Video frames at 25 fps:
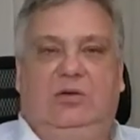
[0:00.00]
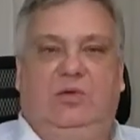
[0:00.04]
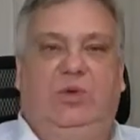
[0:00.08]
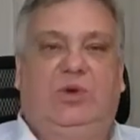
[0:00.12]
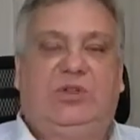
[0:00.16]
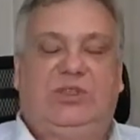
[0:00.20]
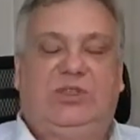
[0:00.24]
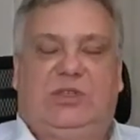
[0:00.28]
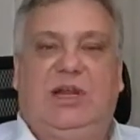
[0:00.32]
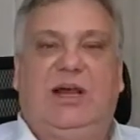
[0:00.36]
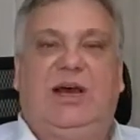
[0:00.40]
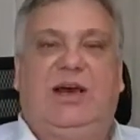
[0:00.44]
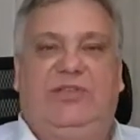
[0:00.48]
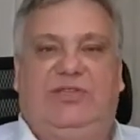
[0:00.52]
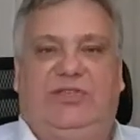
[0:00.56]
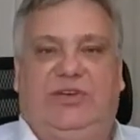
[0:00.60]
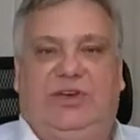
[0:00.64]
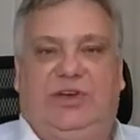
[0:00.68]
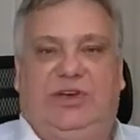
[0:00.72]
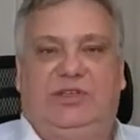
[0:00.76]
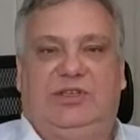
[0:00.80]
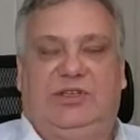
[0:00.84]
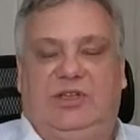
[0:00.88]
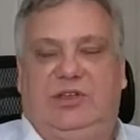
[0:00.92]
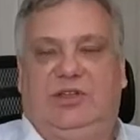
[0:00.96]
what life
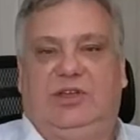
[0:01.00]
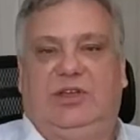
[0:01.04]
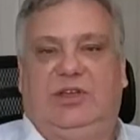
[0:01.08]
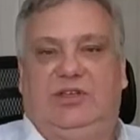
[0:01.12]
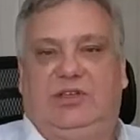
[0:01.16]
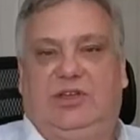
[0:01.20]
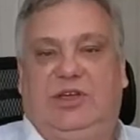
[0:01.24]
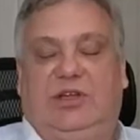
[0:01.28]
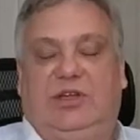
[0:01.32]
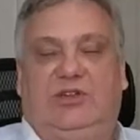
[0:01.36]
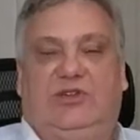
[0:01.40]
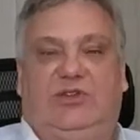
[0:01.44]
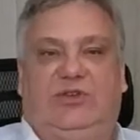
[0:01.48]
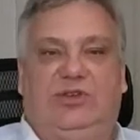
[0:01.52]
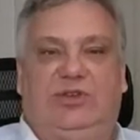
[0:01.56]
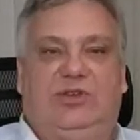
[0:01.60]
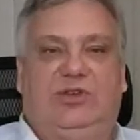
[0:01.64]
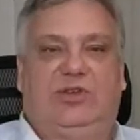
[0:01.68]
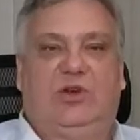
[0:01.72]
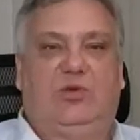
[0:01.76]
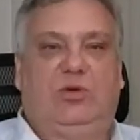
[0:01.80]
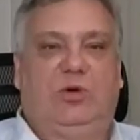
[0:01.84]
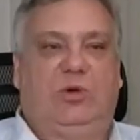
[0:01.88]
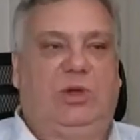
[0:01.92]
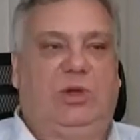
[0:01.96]
is in these countries.
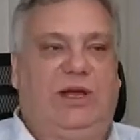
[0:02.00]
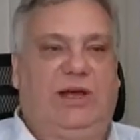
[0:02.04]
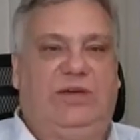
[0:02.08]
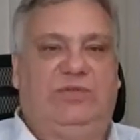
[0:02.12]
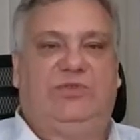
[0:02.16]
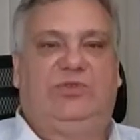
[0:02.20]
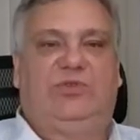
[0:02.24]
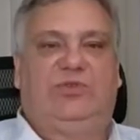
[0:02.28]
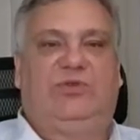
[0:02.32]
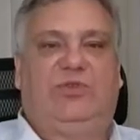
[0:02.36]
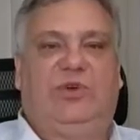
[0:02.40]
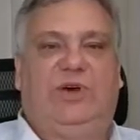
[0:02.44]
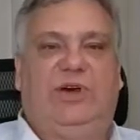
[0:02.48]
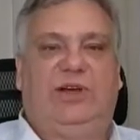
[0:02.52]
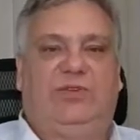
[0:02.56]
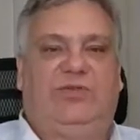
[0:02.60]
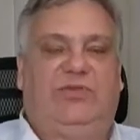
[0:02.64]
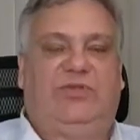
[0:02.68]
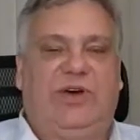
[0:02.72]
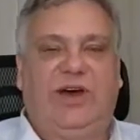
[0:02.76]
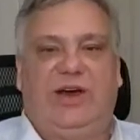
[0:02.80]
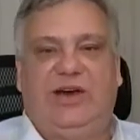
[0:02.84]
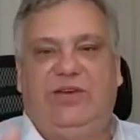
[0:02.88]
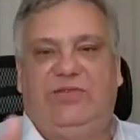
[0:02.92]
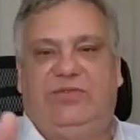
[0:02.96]
So we'll have to find
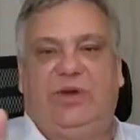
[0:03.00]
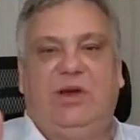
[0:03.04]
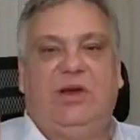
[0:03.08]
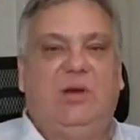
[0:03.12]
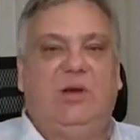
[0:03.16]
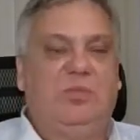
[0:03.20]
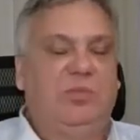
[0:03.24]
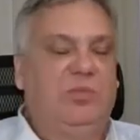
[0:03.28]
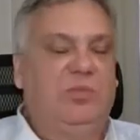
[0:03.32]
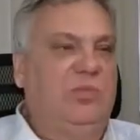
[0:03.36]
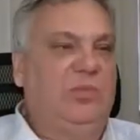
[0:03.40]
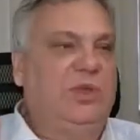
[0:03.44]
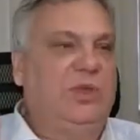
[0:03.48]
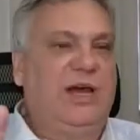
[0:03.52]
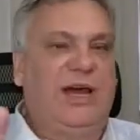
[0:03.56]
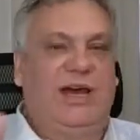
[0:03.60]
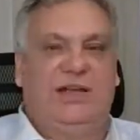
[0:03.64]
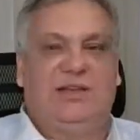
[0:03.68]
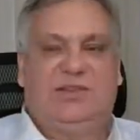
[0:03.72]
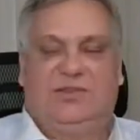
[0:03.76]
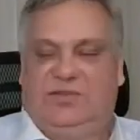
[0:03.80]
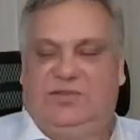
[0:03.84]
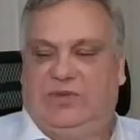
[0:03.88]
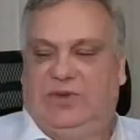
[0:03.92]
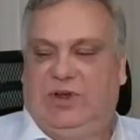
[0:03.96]
5
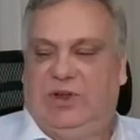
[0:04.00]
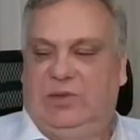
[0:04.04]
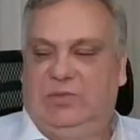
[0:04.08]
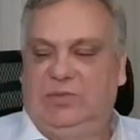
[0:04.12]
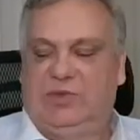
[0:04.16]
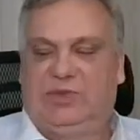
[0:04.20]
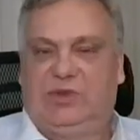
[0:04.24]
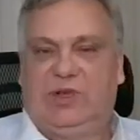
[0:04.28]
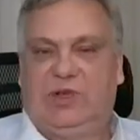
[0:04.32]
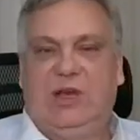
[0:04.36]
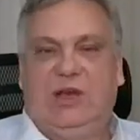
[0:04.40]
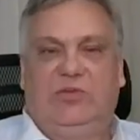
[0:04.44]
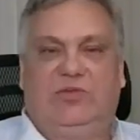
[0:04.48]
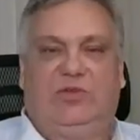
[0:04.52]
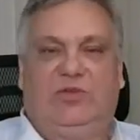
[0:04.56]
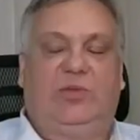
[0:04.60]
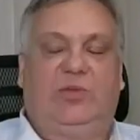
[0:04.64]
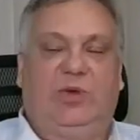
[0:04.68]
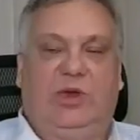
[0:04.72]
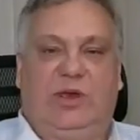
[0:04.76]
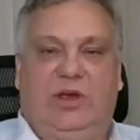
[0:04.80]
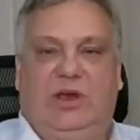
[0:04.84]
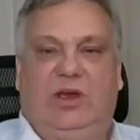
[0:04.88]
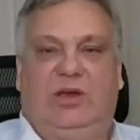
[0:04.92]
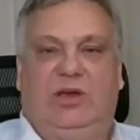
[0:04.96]
nice films
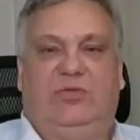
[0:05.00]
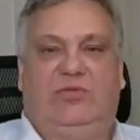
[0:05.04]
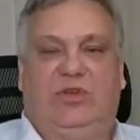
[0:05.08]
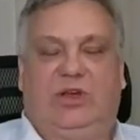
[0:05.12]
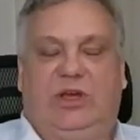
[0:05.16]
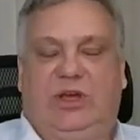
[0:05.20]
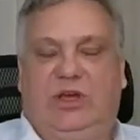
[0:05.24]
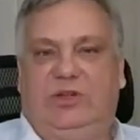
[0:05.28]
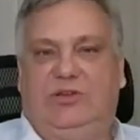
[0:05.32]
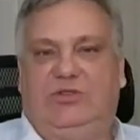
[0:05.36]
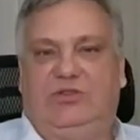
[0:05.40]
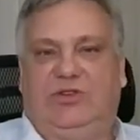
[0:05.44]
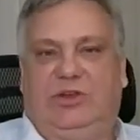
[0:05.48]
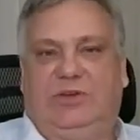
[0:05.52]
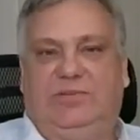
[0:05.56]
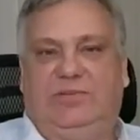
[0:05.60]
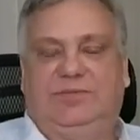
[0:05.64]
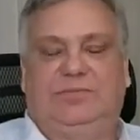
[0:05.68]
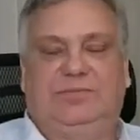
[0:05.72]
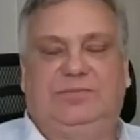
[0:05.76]
from every country.